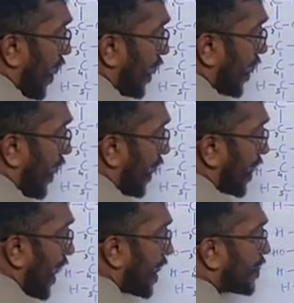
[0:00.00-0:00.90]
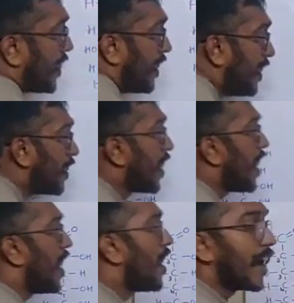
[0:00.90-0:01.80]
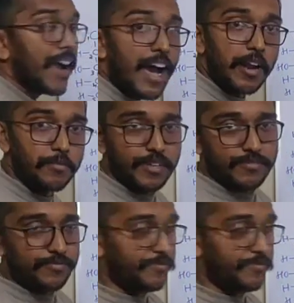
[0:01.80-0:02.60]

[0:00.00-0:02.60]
and attack the carbon.